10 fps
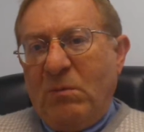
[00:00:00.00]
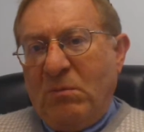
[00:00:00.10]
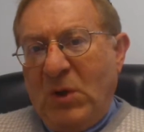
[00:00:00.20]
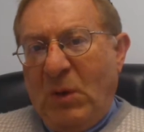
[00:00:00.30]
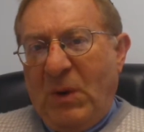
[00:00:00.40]

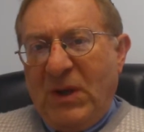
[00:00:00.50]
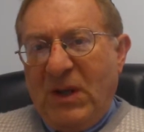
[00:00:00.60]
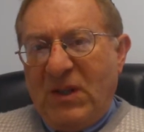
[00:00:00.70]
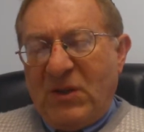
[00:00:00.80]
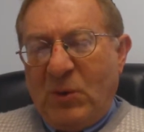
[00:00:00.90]
no one
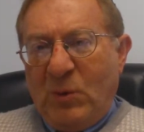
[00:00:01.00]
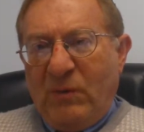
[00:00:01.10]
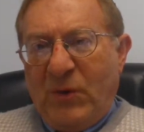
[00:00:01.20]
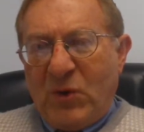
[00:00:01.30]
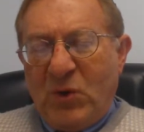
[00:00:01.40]
is true
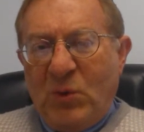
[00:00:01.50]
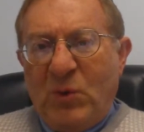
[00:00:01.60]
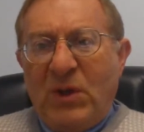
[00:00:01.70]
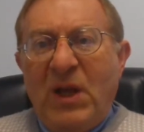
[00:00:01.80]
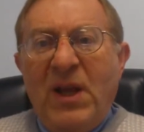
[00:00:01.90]
for
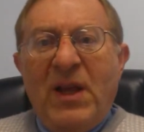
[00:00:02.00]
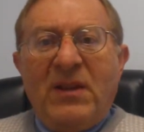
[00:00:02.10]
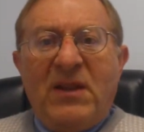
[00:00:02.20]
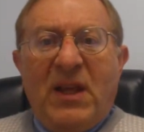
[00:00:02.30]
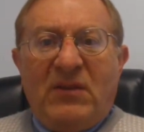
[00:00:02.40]
sure,
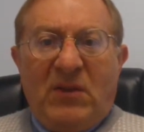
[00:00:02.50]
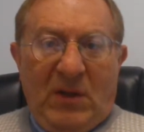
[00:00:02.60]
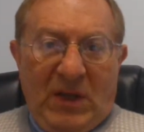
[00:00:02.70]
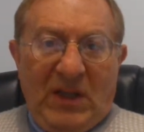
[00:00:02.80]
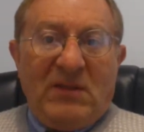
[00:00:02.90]
that
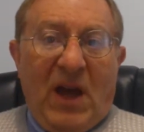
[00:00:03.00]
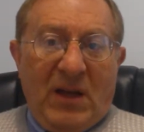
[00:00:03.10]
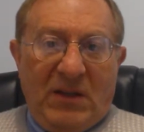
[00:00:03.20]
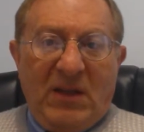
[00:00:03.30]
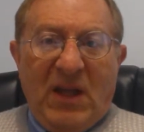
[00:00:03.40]
he
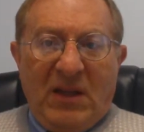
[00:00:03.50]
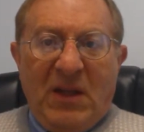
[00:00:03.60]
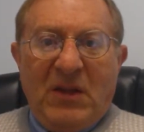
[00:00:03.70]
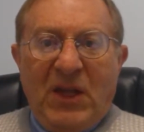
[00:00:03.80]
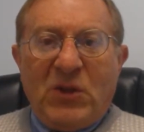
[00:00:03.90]
died
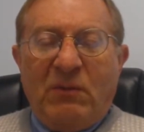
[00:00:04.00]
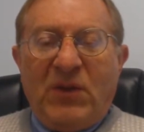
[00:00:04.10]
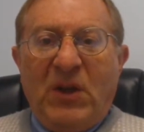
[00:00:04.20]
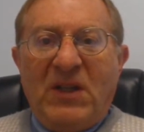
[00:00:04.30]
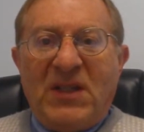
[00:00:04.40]
at the age of
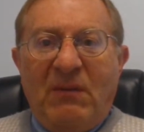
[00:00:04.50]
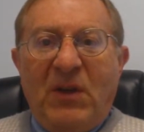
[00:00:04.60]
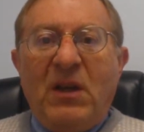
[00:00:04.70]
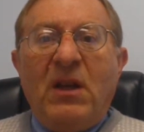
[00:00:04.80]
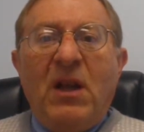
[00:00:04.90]

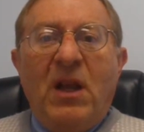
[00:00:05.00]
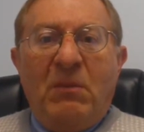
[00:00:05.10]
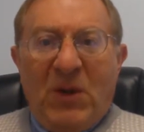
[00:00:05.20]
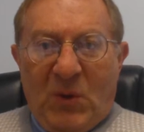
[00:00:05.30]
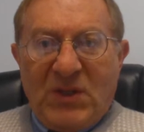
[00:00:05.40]
37
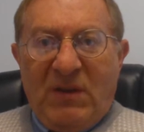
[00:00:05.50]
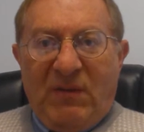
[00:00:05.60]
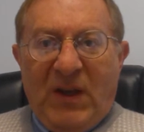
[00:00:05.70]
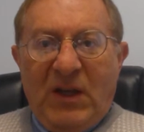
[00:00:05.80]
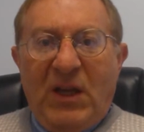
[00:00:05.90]
because he
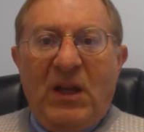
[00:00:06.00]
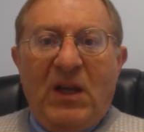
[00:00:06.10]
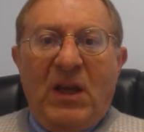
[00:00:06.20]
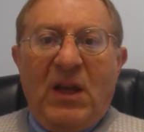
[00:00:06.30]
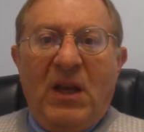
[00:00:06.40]
fell
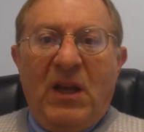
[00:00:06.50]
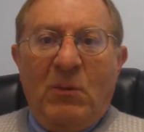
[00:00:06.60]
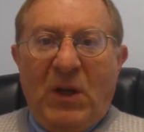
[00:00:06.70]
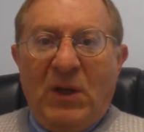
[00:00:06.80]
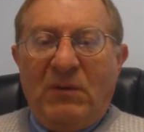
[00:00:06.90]
in
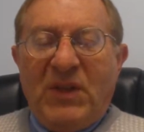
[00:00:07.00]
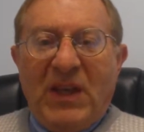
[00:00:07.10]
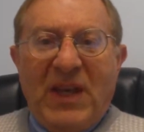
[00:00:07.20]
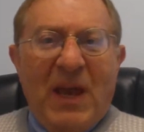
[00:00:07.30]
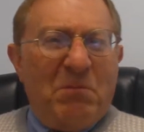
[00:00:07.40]
one of the
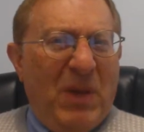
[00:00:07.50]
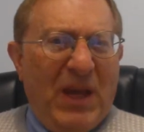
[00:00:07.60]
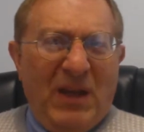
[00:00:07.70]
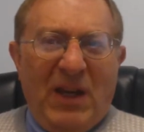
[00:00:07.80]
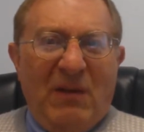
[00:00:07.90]

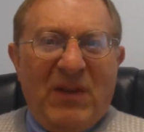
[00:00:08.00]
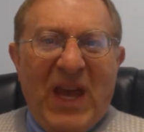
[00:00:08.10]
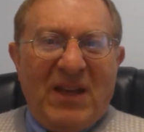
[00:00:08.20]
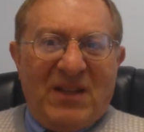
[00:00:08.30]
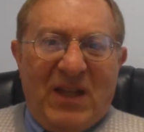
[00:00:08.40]
campaign in
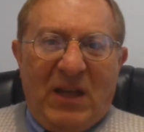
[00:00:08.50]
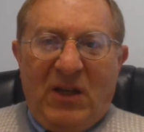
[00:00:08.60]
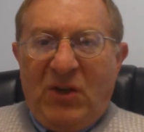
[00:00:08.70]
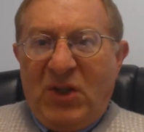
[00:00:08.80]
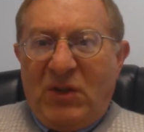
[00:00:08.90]
Afghanistan.
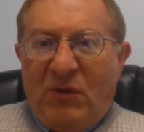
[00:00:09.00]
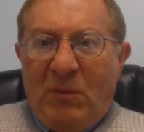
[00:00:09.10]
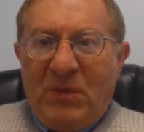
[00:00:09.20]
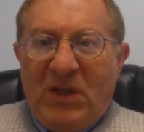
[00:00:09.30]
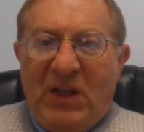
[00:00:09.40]
He reached
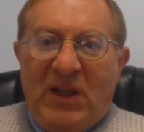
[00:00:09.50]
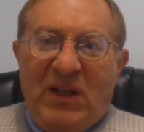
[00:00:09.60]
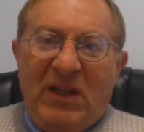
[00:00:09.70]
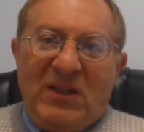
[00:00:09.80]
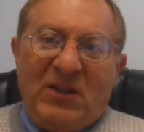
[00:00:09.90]
from
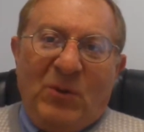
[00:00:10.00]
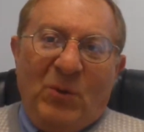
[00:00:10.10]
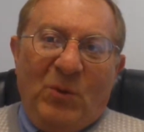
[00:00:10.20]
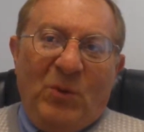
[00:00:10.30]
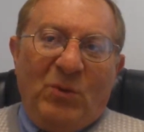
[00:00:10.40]
Greece
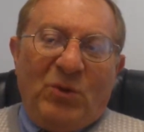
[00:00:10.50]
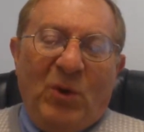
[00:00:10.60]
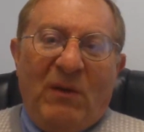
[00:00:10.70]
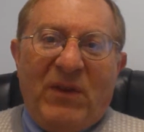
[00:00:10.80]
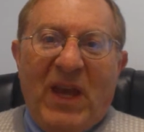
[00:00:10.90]
to
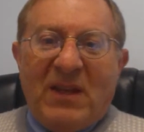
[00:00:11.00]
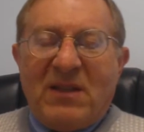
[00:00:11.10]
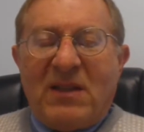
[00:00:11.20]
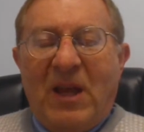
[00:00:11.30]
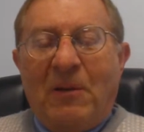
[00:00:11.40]

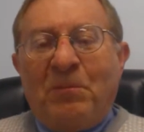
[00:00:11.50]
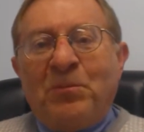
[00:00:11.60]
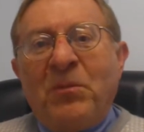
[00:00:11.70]
Afghanistan.